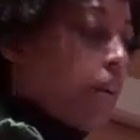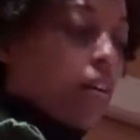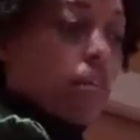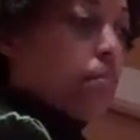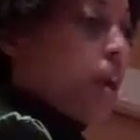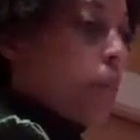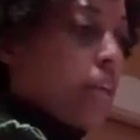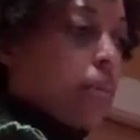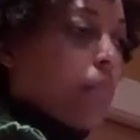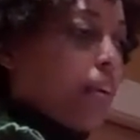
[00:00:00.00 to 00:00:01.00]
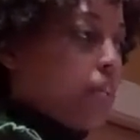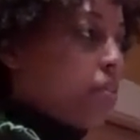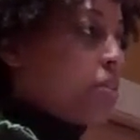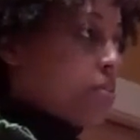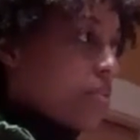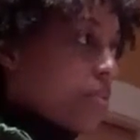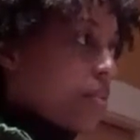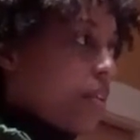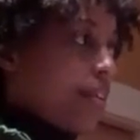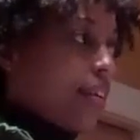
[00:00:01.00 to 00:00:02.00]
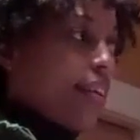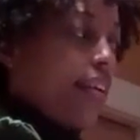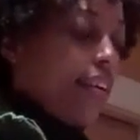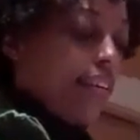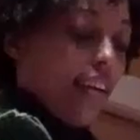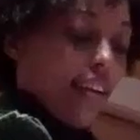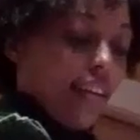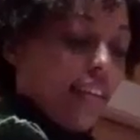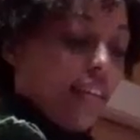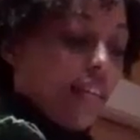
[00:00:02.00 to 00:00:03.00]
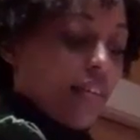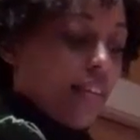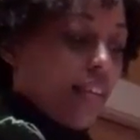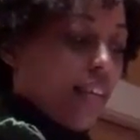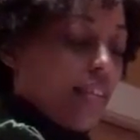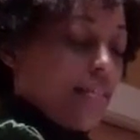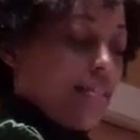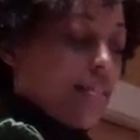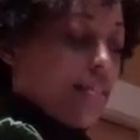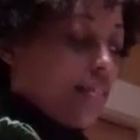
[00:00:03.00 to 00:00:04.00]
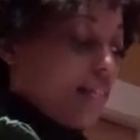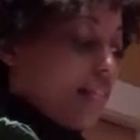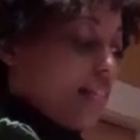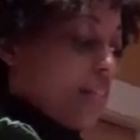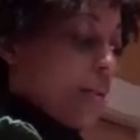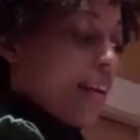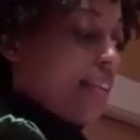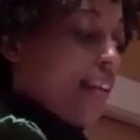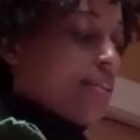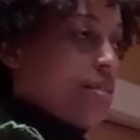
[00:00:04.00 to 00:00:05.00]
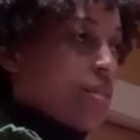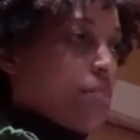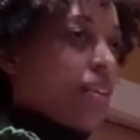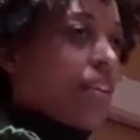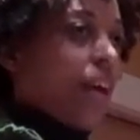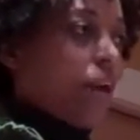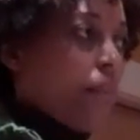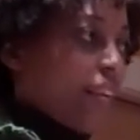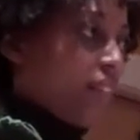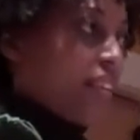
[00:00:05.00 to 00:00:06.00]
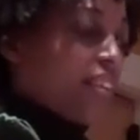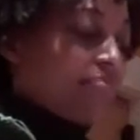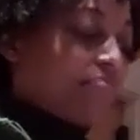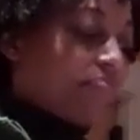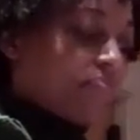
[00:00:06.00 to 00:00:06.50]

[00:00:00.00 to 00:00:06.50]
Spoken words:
part of the property on my elementary school. And the kids in my class used to make a game out of it.